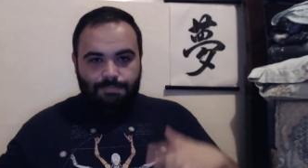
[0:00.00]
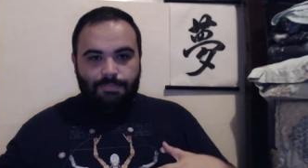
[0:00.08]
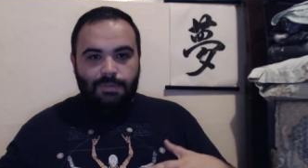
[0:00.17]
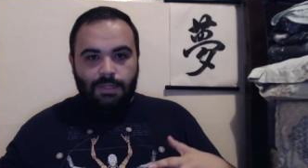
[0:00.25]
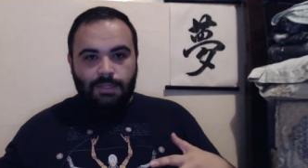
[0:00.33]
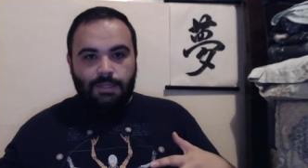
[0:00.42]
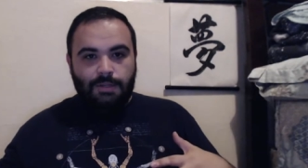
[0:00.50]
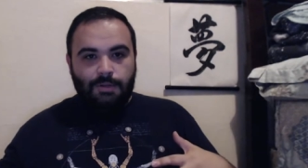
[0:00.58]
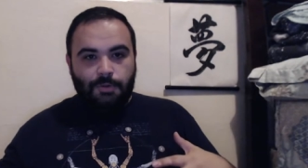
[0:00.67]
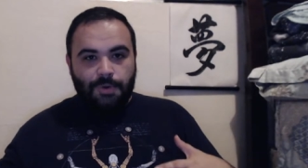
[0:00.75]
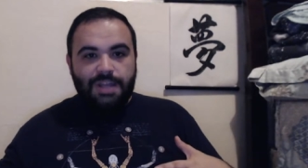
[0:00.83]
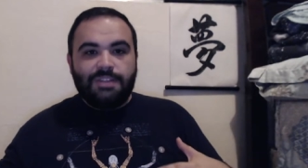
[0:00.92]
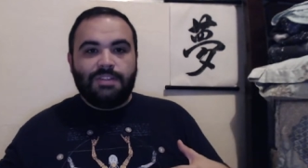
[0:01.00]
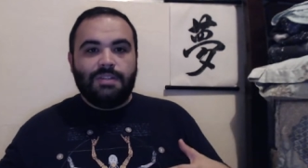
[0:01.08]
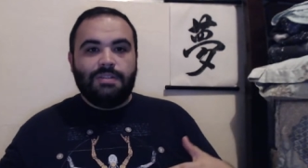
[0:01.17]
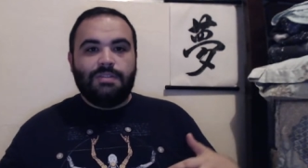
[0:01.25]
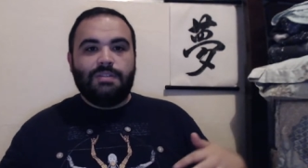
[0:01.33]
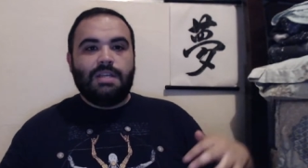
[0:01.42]
the
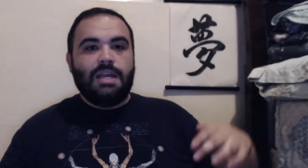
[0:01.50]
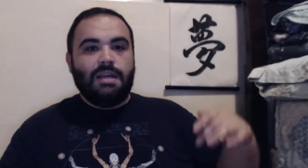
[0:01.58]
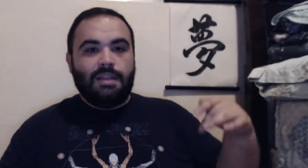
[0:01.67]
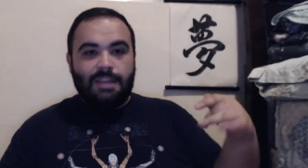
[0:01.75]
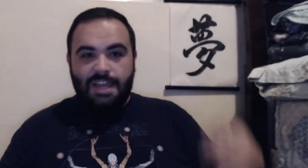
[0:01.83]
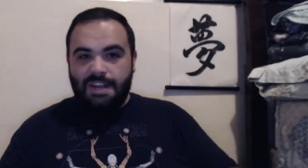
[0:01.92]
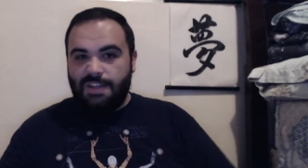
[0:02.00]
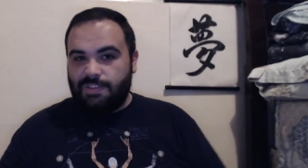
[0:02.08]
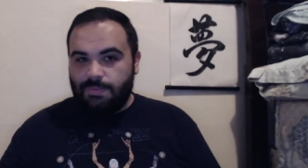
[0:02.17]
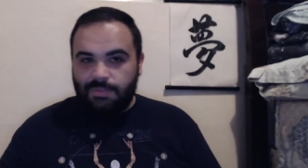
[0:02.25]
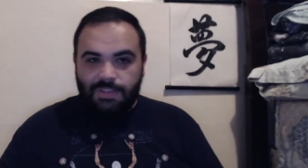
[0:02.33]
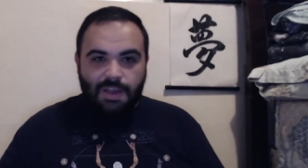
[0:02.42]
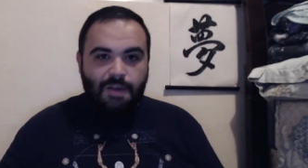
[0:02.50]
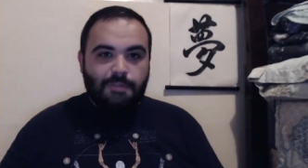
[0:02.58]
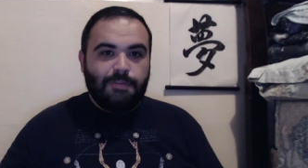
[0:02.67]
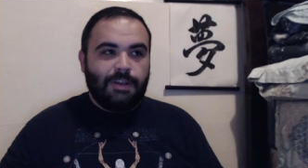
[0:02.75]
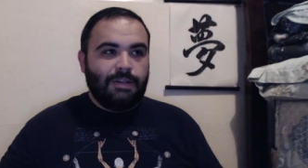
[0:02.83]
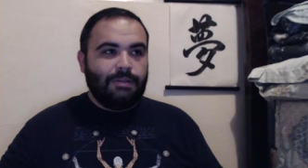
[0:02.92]
Graysons, uh, Thaddeus
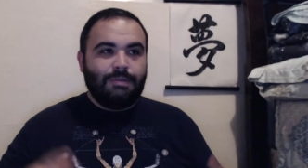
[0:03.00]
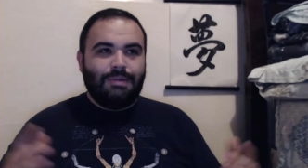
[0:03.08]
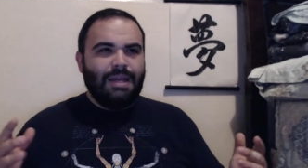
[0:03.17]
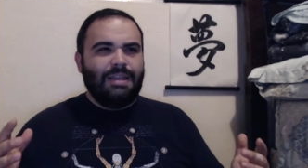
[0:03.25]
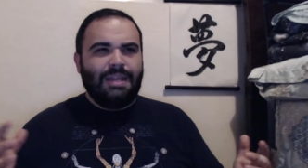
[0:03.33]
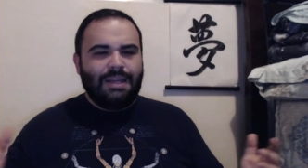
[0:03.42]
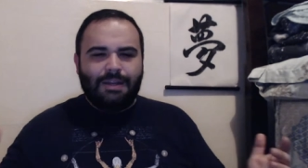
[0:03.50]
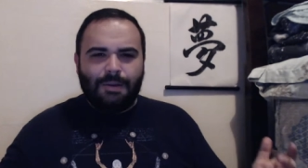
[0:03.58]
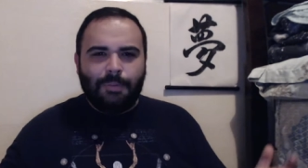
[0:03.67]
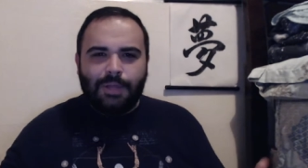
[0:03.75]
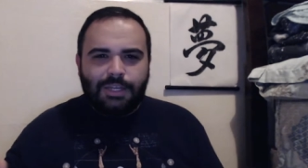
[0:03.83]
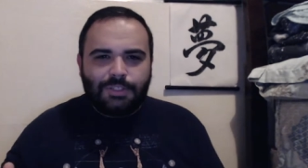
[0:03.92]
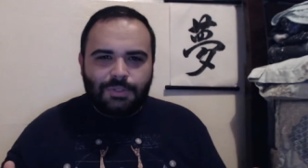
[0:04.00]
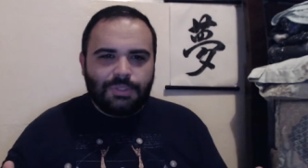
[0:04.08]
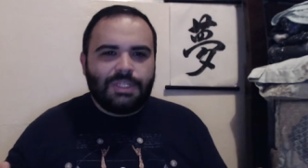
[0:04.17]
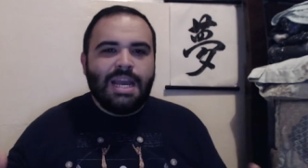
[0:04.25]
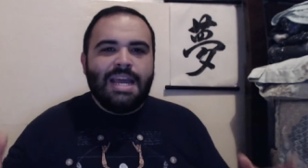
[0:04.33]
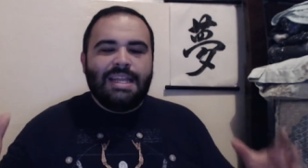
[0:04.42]
himself, and a, I think a couple extras.